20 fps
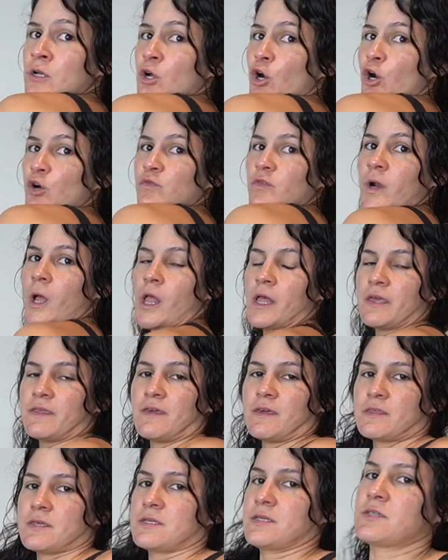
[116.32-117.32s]
Overall, I
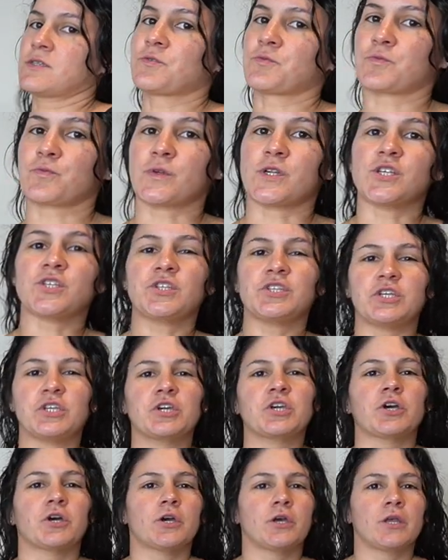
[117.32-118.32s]
think this is a really
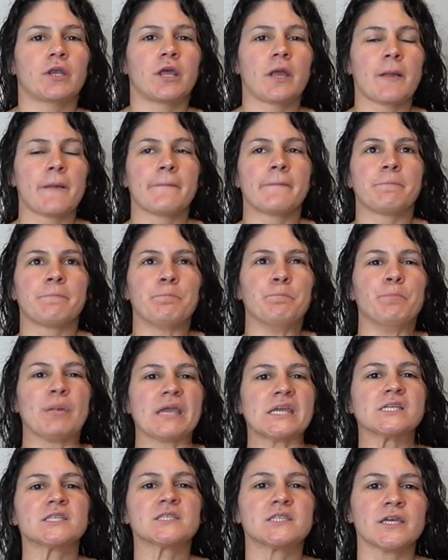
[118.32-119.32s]
good
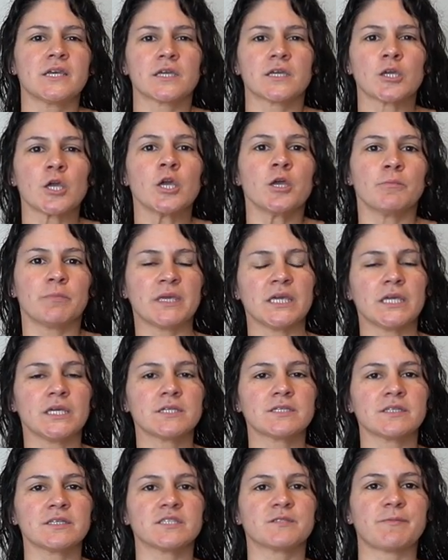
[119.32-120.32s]
basic
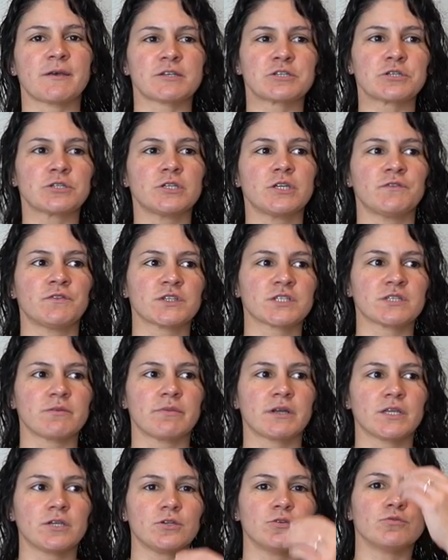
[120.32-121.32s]
piece, especially if you're
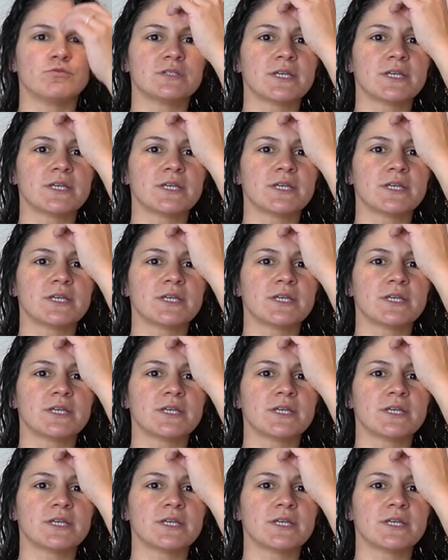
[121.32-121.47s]
somebody who